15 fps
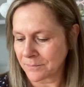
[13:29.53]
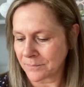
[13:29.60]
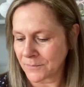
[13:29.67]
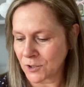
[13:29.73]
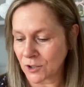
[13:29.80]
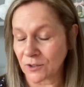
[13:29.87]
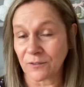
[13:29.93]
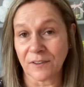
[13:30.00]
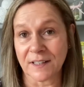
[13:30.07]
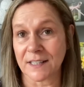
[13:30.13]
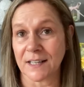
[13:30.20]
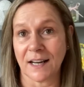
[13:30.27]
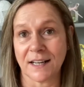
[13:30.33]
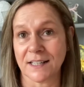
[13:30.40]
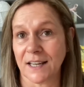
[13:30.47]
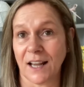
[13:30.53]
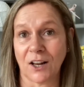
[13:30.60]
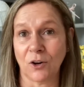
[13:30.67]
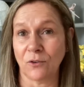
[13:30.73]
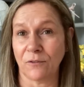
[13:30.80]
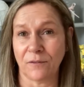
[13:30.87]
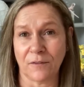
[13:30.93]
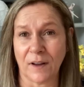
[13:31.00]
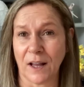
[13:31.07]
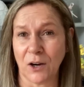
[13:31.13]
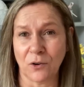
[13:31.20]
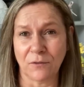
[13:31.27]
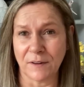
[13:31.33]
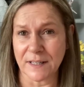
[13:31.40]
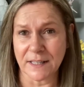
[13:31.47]
Just fascinating. I
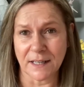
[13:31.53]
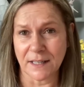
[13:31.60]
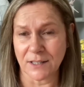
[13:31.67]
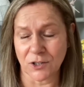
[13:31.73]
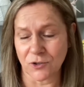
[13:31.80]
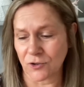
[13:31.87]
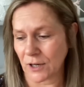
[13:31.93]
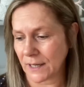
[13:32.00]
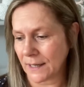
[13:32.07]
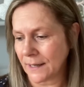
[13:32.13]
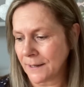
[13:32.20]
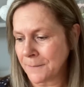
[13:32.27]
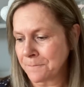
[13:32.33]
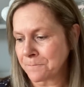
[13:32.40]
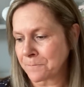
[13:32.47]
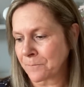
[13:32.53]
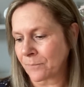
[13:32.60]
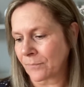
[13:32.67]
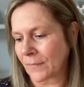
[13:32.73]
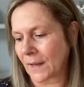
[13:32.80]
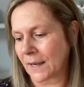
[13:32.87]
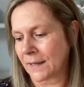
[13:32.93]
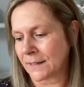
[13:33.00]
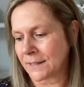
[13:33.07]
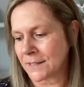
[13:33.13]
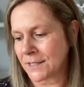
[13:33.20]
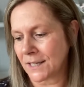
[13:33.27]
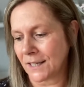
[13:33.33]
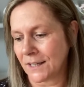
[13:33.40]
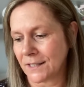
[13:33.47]
love his history,
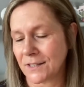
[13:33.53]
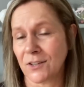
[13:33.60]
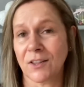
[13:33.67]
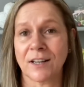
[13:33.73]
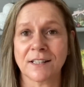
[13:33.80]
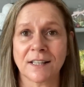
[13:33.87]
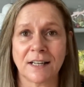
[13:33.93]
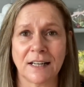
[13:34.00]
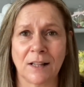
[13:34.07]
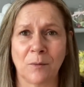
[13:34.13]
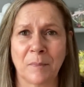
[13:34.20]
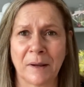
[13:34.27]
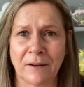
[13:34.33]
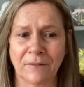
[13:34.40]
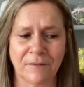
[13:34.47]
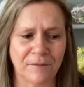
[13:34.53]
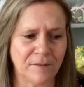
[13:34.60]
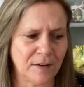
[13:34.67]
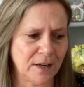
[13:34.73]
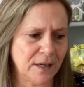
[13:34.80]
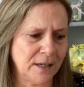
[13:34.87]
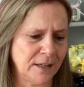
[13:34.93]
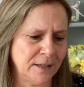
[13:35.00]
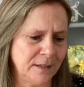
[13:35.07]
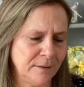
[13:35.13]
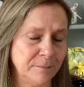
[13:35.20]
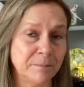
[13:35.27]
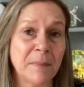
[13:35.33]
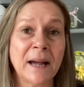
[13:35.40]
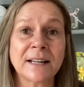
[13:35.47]
and so that's a little bit of
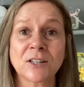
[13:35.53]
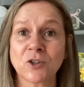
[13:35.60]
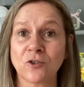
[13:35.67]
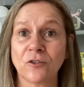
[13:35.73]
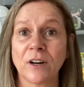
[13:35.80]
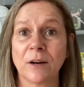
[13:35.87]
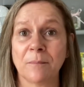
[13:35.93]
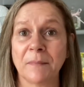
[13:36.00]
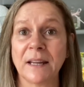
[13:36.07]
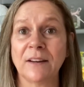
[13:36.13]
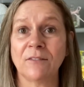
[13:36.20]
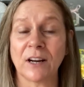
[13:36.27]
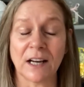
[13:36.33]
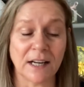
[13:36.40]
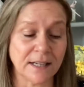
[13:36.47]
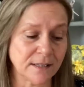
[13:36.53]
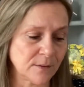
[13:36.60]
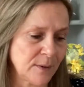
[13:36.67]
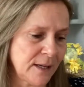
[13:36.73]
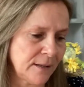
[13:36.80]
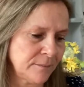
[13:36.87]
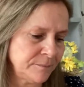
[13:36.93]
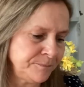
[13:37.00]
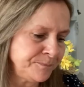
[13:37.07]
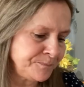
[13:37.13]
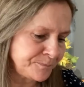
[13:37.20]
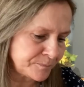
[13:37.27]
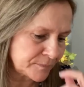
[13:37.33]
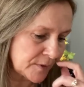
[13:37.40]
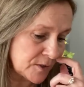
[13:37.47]
backstory on me, really, as well.
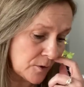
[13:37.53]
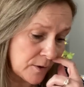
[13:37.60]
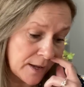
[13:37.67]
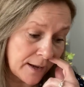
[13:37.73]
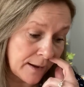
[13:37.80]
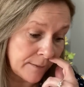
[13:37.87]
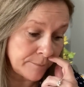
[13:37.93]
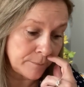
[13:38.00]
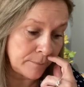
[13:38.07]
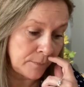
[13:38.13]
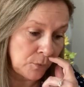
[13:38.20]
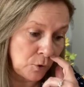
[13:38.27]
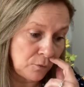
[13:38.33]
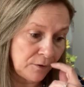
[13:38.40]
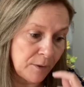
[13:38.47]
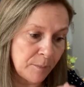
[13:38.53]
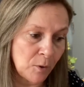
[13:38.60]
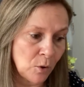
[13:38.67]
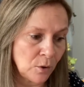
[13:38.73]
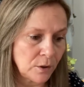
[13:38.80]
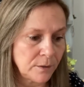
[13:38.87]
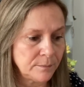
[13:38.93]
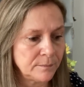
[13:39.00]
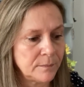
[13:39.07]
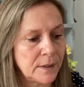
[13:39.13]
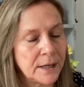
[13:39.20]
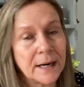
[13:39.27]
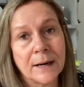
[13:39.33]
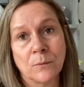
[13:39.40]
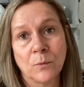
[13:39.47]
So yeah, lovely book,
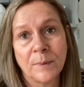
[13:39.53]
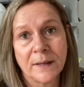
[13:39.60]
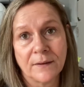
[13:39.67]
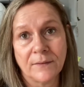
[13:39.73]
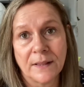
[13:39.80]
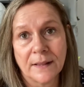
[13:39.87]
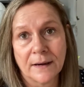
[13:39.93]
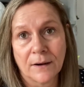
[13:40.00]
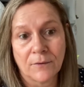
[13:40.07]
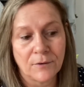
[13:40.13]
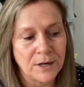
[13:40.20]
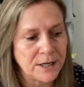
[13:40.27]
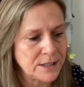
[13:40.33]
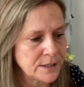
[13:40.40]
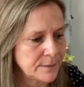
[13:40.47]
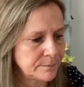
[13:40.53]
and I will be giving that a read.